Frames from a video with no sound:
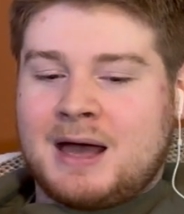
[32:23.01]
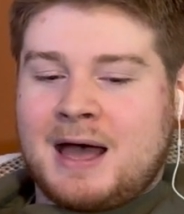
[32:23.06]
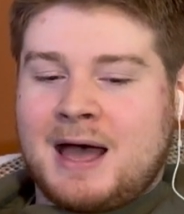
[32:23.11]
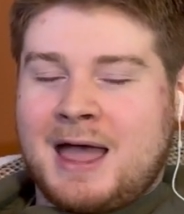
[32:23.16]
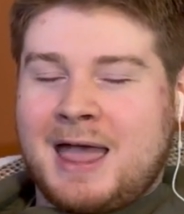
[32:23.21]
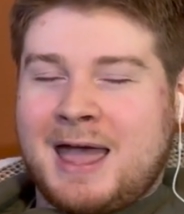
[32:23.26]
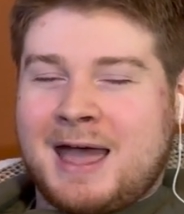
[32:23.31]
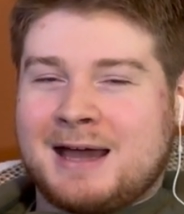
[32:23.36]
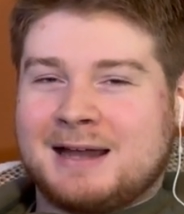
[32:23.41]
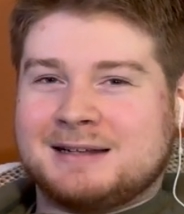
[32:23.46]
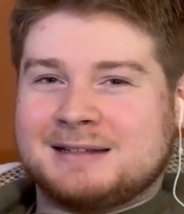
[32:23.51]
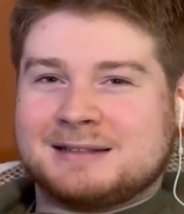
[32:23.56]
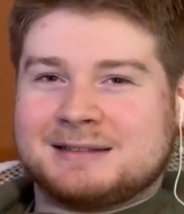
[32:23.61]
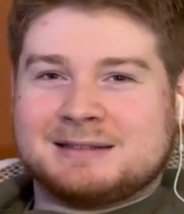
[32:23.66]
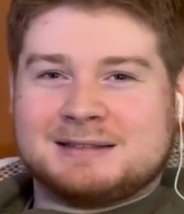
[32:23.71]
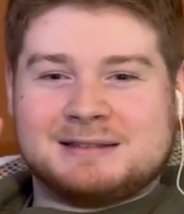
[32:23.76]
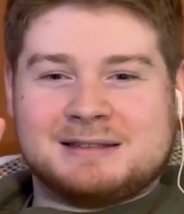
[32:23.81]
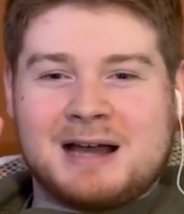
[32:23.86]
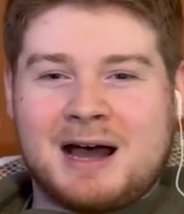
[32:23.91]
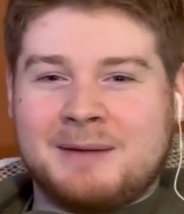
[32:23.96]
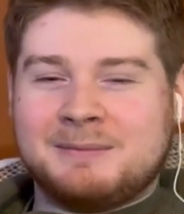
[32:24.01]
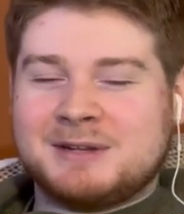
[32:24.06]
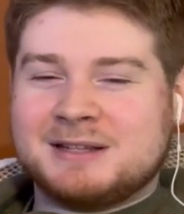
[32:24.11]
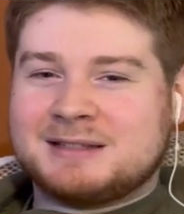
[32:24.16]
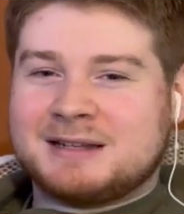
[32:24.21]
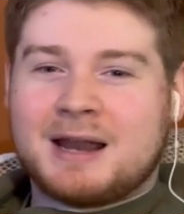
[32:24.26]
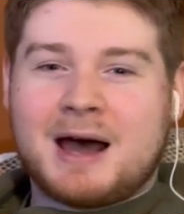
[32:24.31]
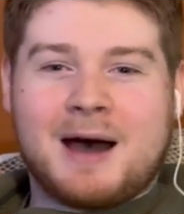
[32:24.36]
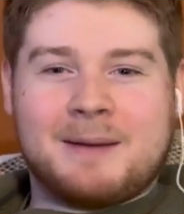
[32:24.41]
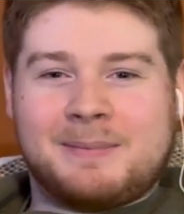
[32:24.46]
and Tom does
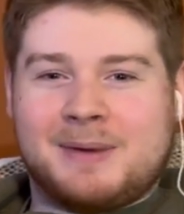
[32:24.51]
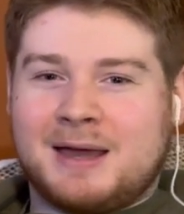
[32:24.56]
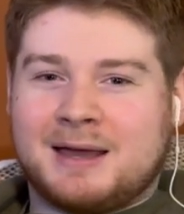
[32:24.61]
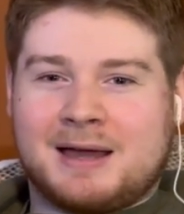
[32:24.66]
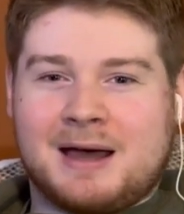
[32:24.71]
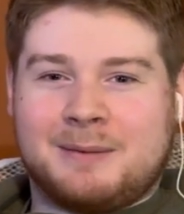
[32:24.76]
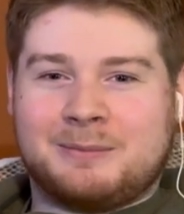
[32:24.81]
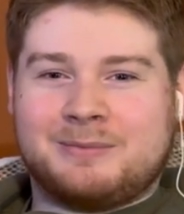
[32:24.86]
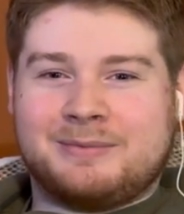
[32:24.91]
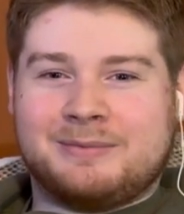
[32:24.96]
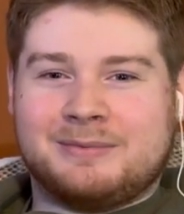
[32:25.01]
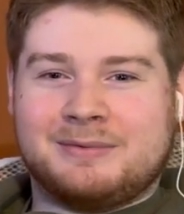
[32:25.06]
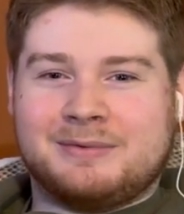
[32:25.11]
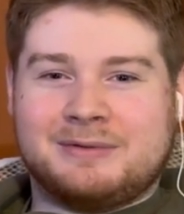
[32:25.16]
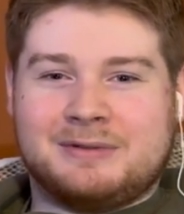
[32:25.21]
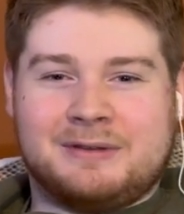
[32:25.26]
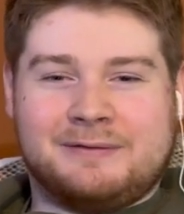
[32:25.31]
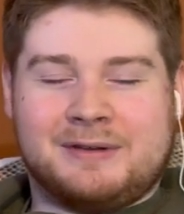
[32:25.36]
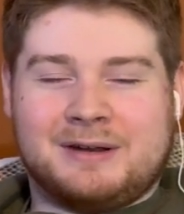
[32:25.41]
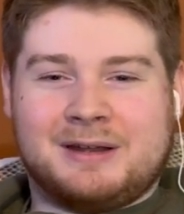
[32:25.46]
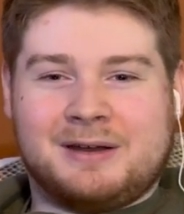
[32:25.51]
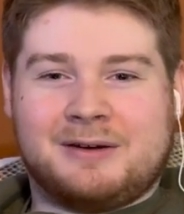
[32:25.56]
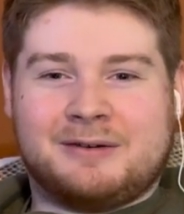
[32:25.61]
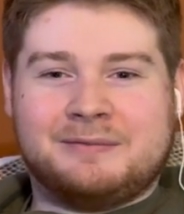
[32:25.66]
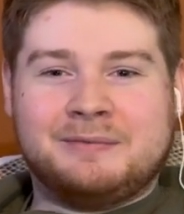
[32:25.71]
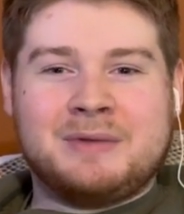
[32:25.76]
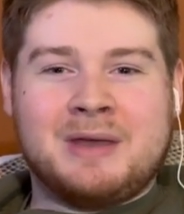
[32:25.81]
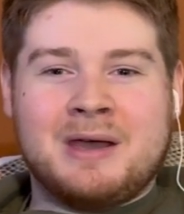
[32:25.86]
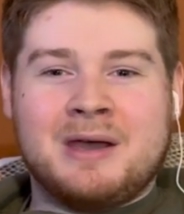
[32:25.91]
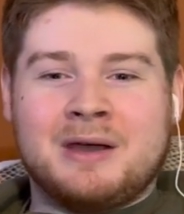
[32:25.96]
not pick up the video,
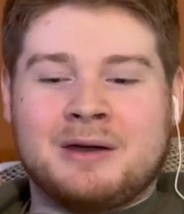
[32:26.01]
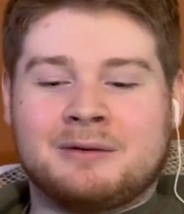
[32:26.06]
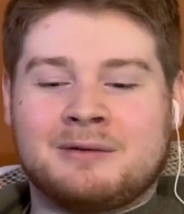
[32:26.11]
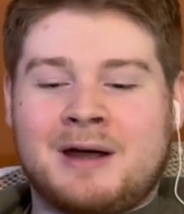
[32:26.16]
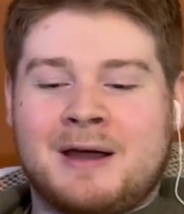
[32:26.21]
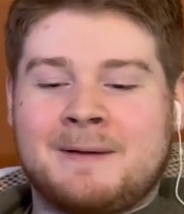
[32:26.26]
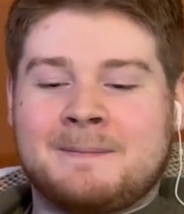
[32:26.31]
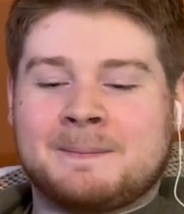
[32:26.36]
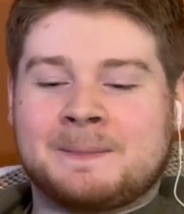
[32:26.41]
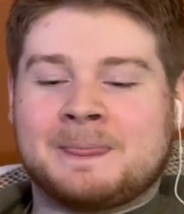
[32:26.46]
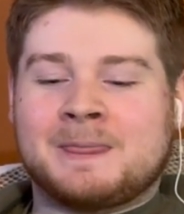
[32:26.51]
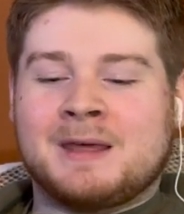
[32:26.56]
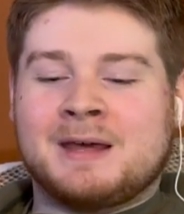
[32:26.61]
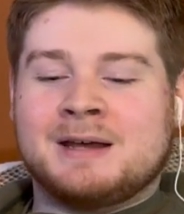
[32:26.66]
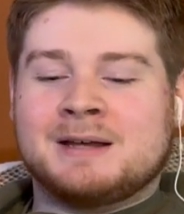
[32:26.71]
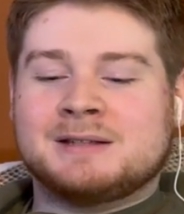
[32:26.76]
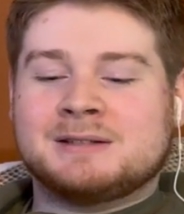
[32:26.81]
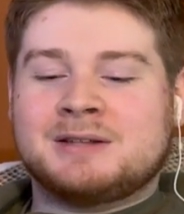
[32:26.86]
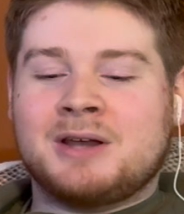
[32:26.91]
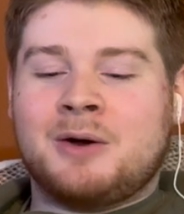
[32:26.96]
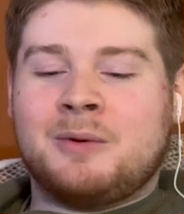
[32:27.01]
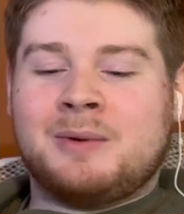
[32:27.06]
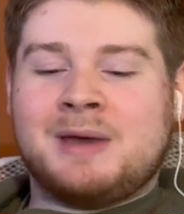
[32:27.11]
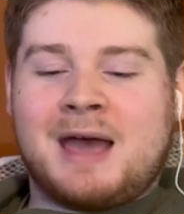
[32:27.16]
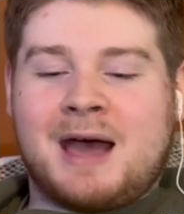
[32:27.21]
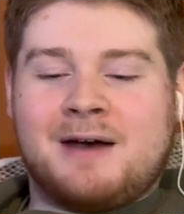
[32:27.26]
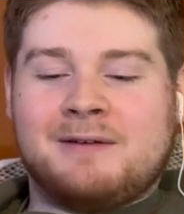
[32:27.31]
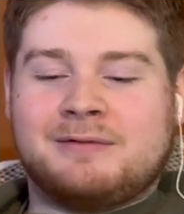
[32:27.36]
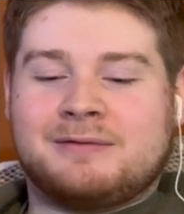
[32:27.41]
right? So we have